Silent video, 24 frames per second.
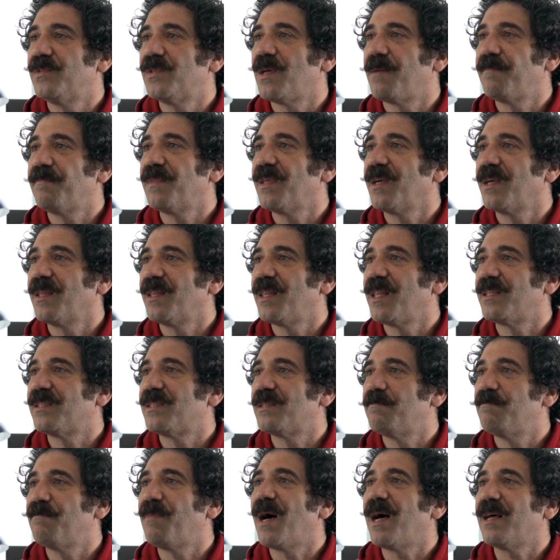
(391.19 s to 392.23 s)
something
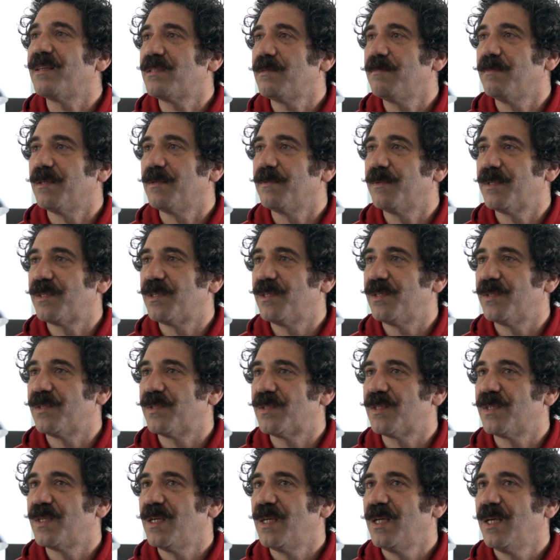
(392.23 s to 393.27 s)
that's impossible, which
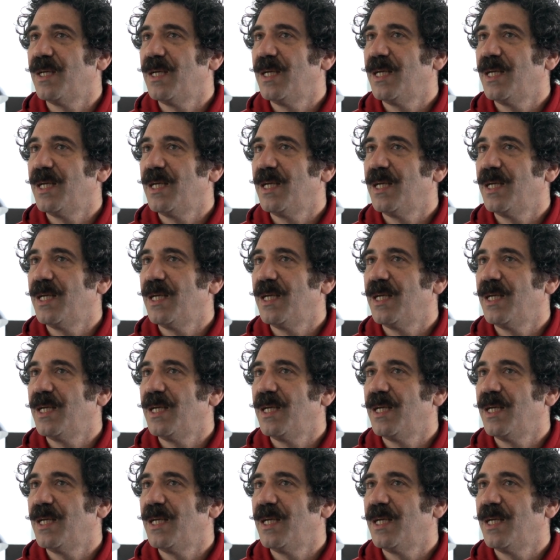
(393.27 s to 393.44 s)
is,